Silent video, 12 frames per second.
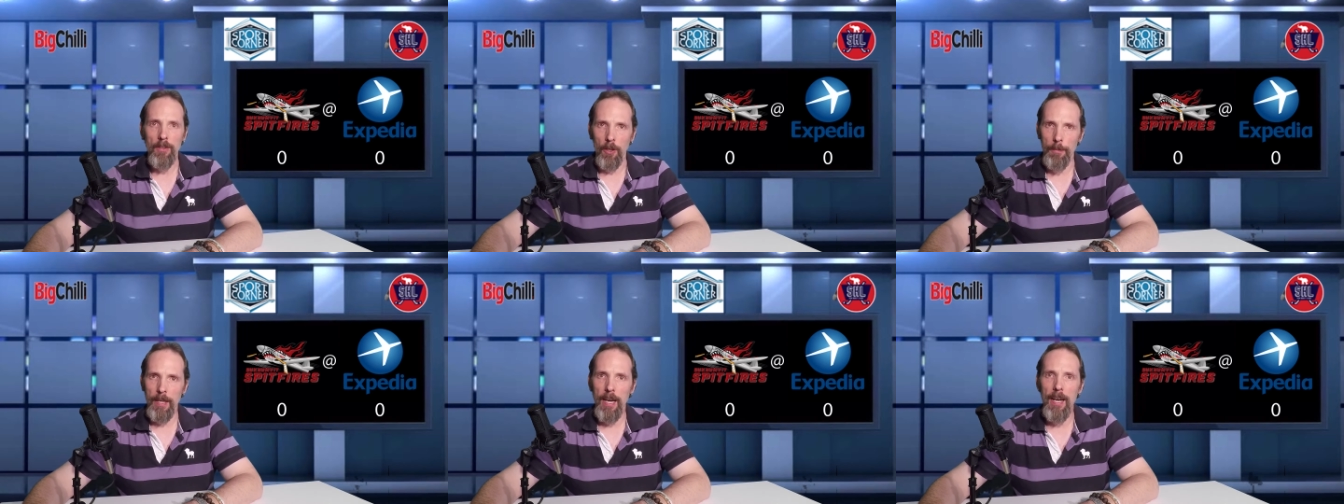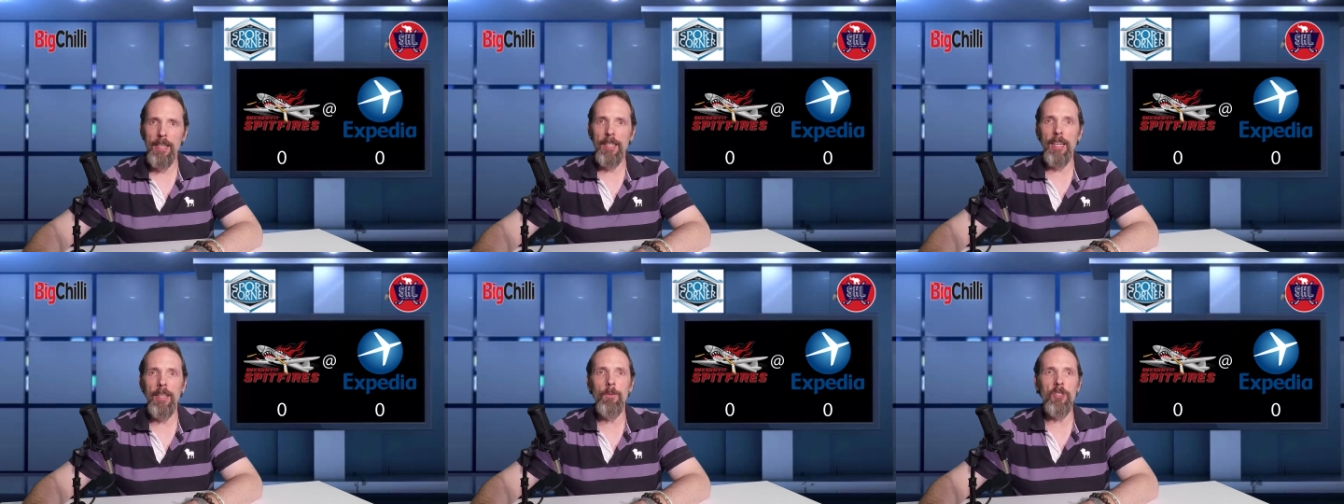Tomi
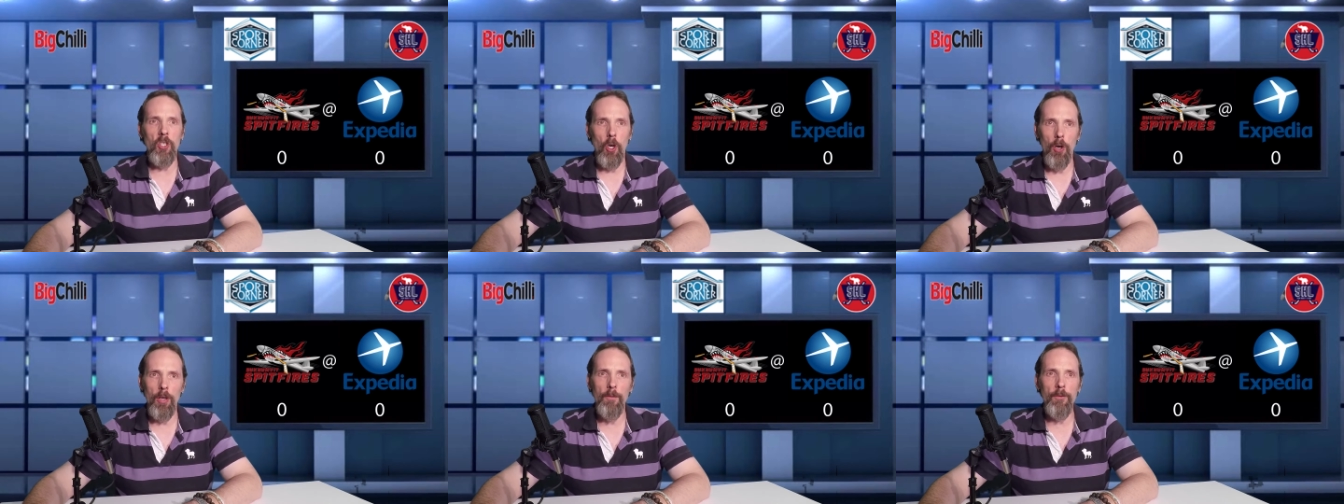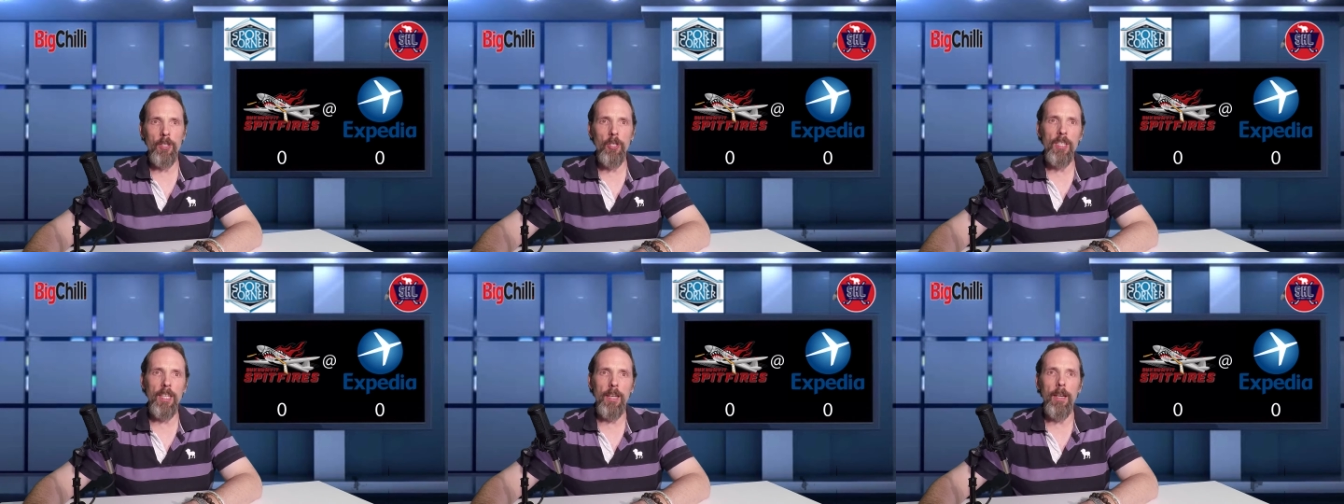Hakkanen was called for
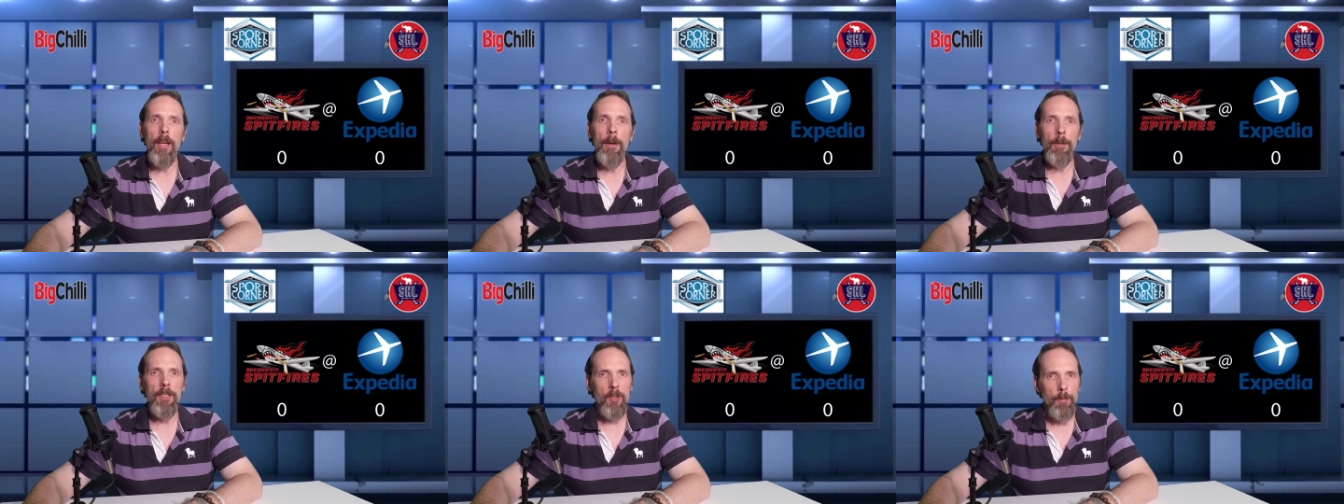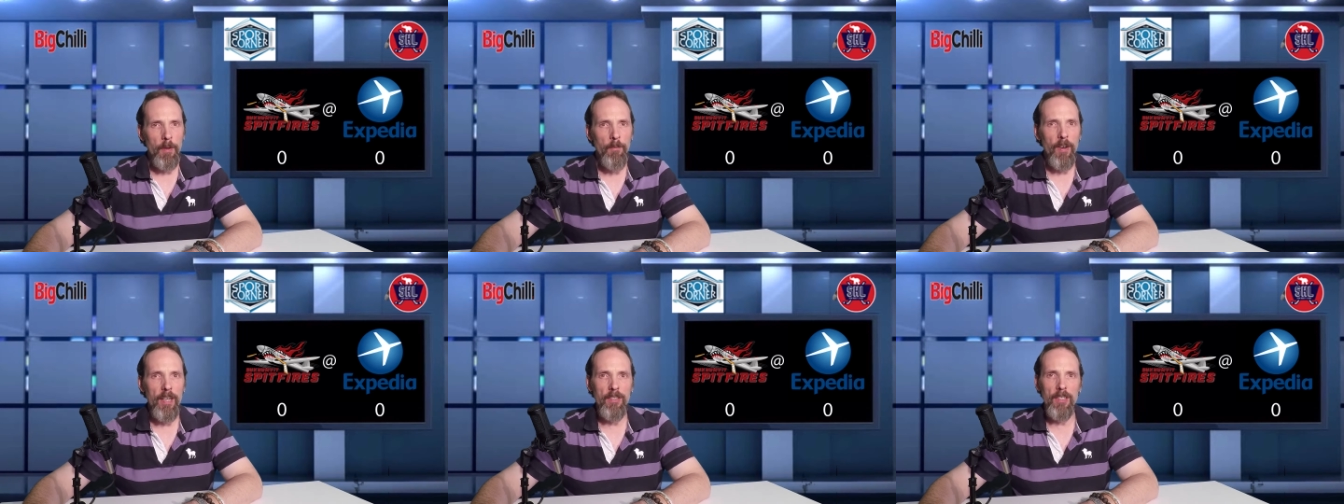hooking, but the
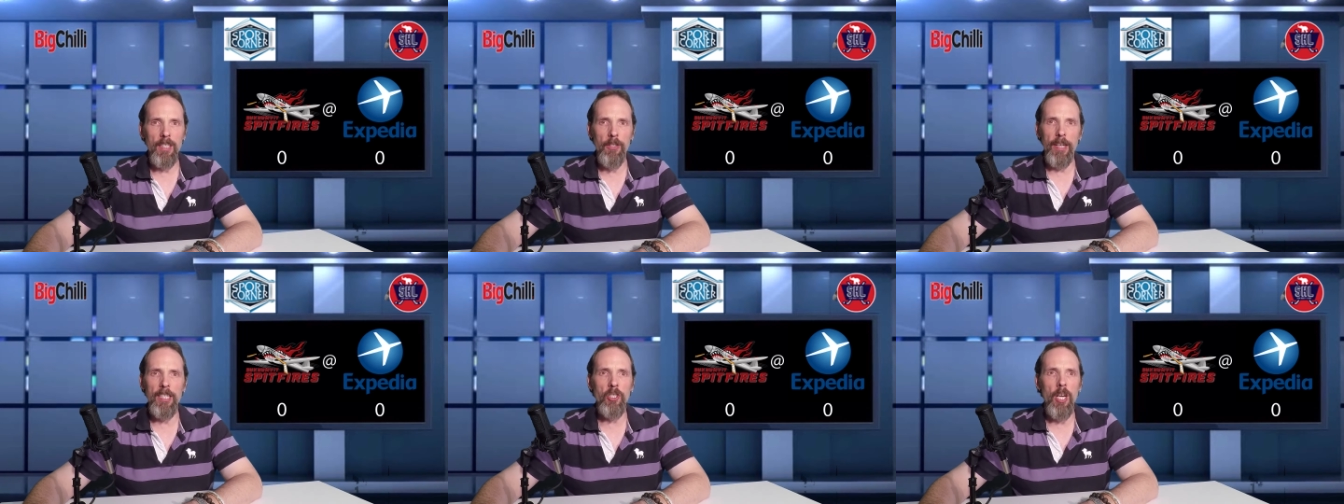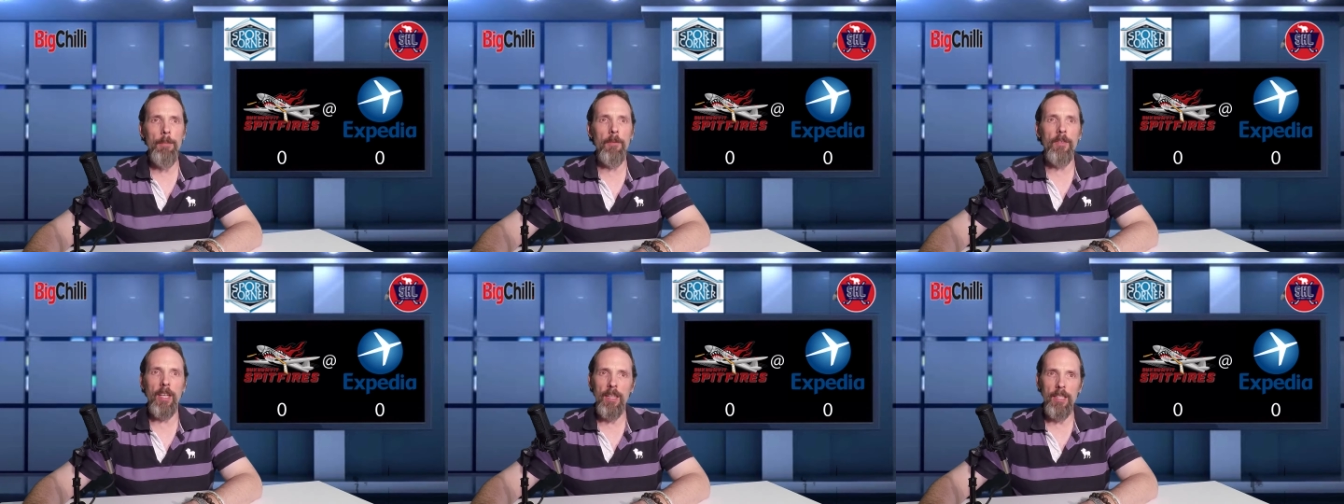Spitfires did a great job
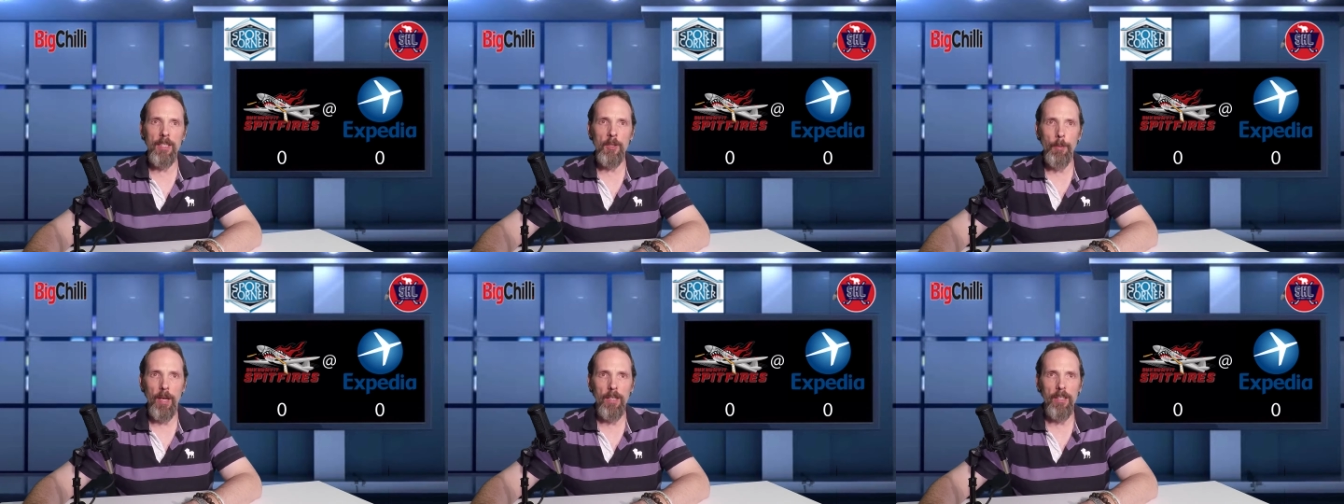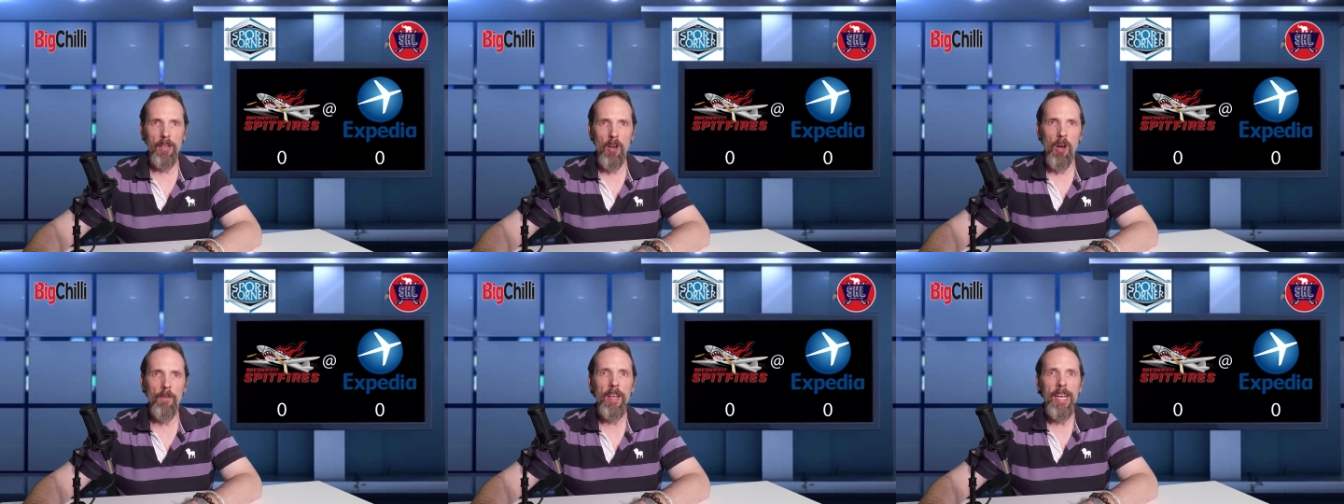of killing this penalty
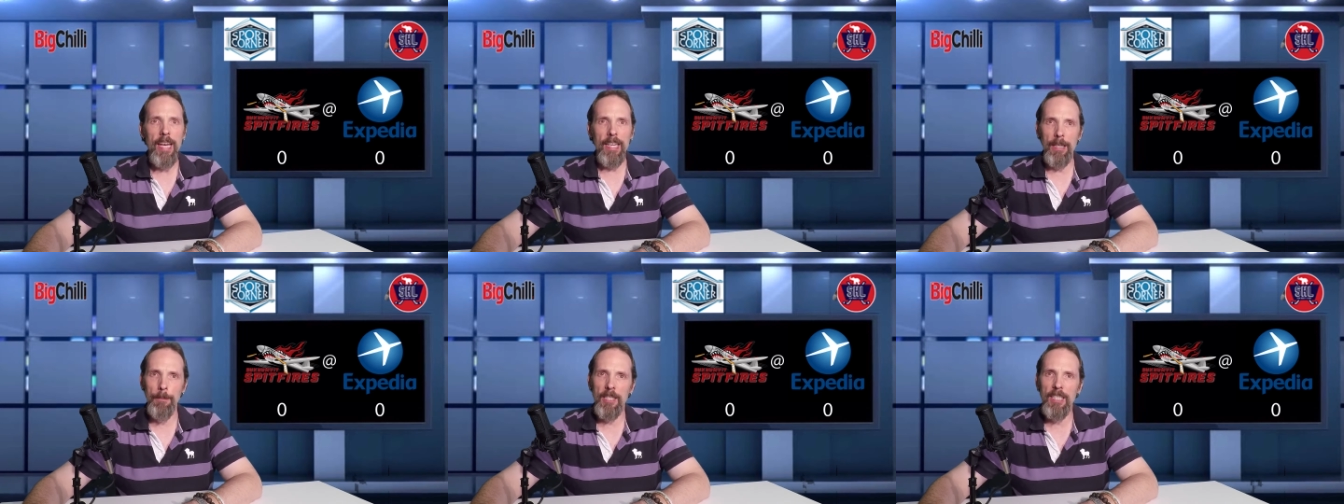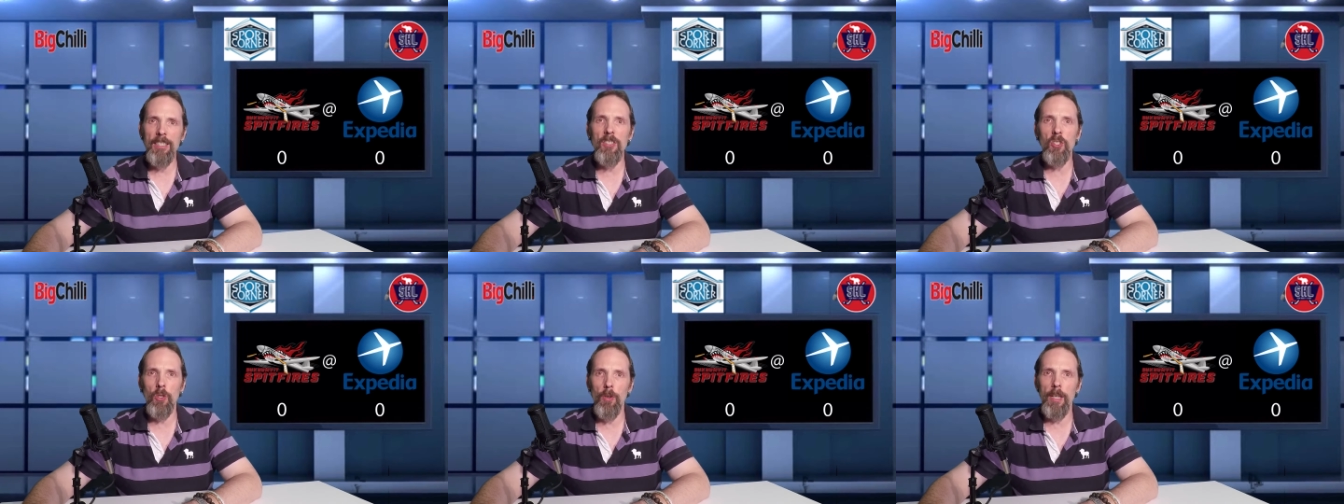off and limiting the
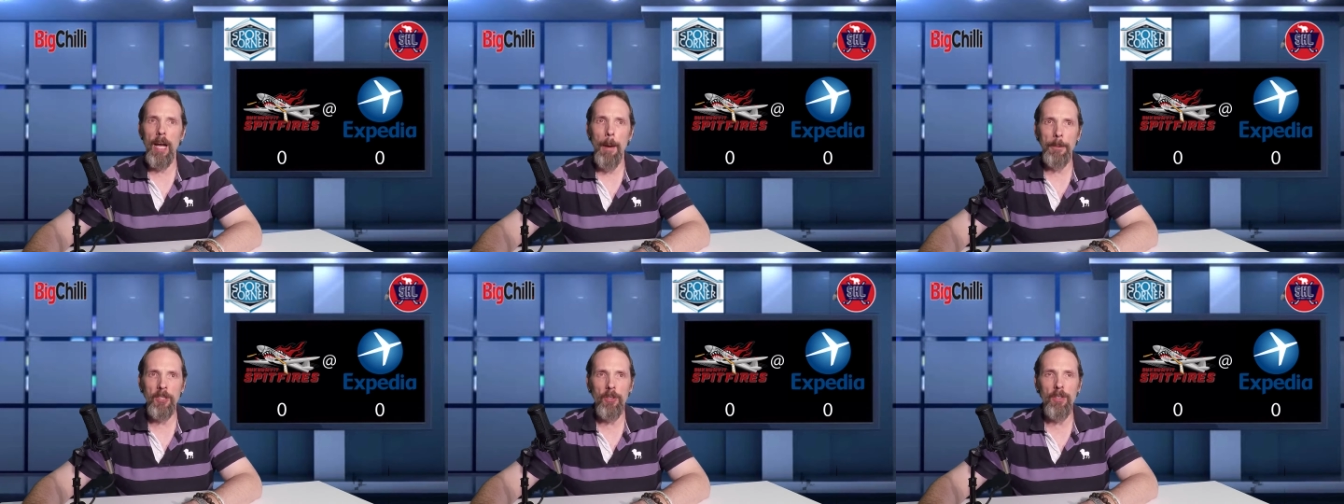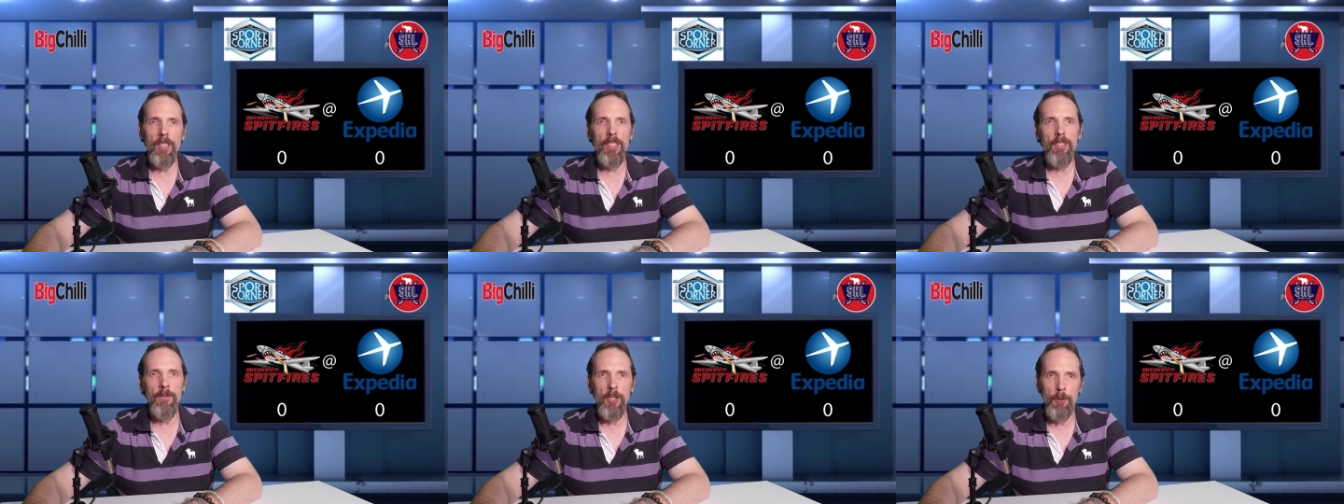scoring
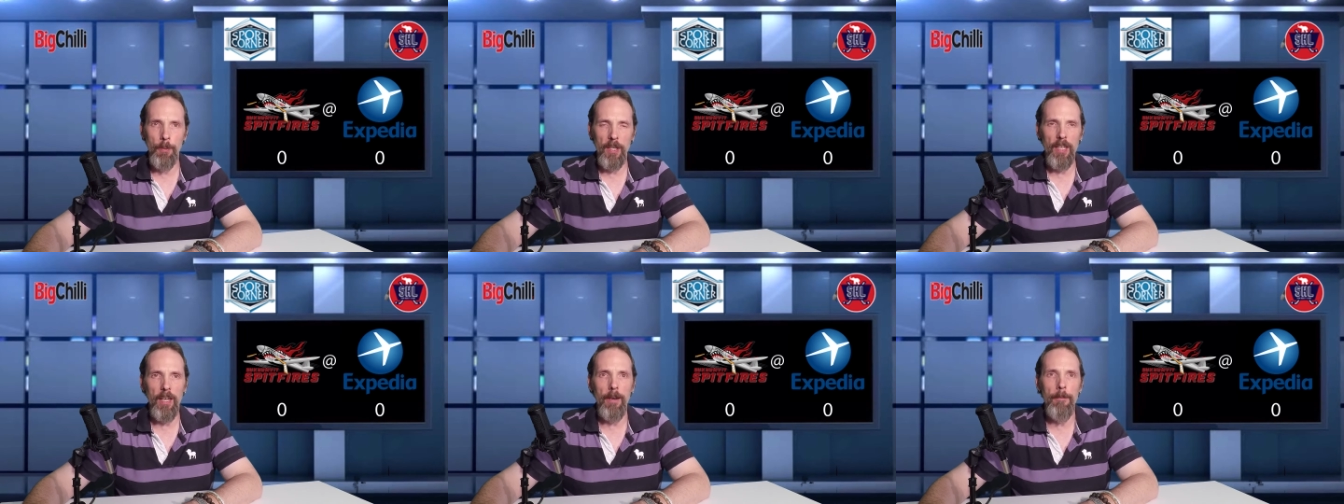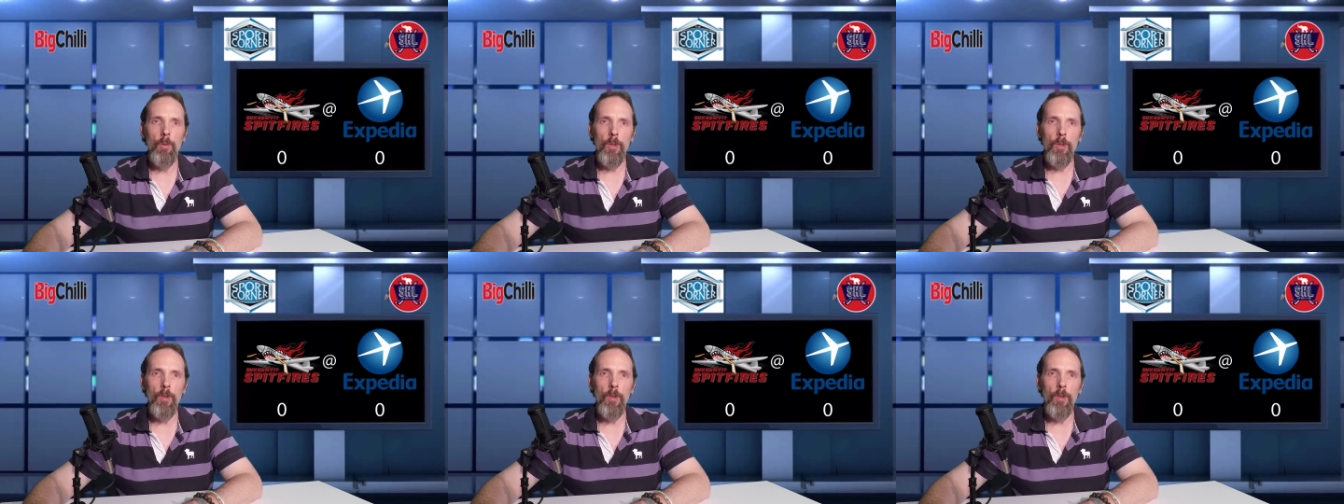opportunities of Expedia.